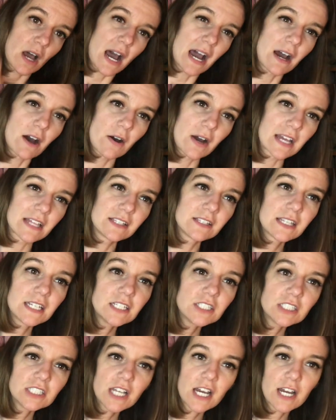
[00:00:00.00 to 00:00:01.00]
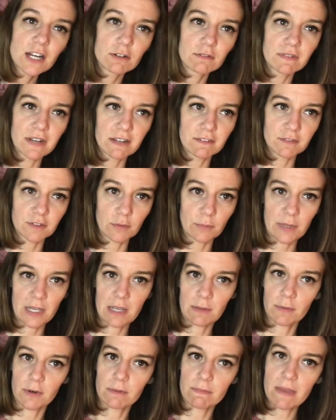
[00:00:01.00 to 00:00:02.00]
Oh, I think she had a rifle
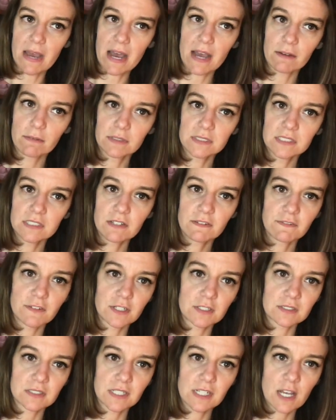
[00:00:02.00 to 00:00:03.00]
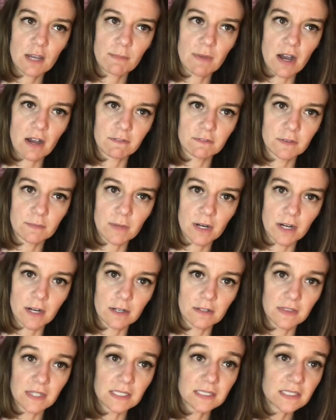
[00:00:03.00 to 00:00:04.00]
paper bag, was the first thing I bought from
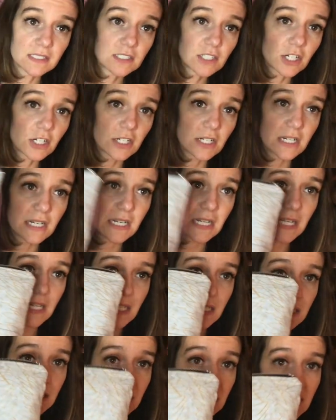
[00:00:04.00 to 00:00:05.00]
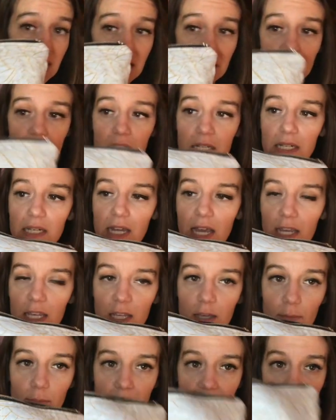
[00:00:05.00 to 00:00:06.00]
her. This is her knit
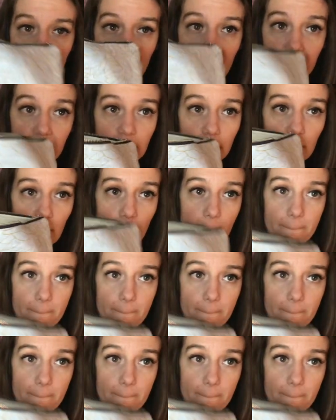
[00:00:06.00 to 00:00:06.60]
night bag.